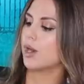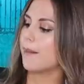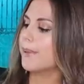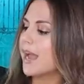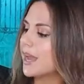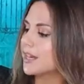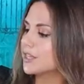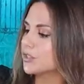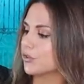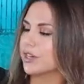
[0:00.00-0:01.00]
bra
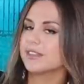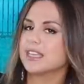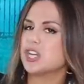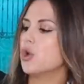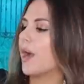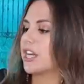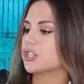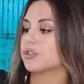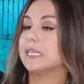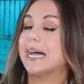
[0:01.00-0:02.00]
paddings or anything, no
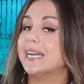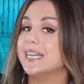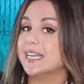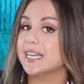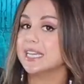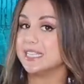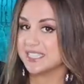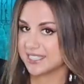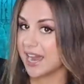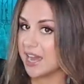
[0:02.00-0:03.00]
extra lining
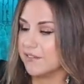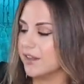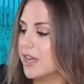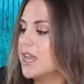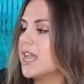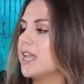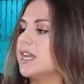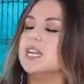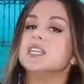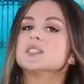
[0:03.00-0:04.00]
inside of it.
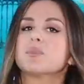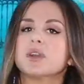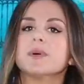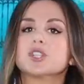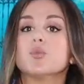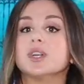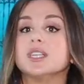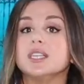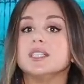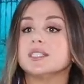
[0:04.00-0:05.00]
It is pretty much what
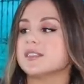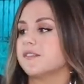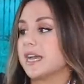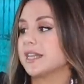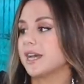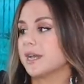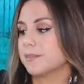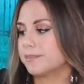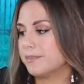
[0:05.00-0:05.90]
it is. It's a flatline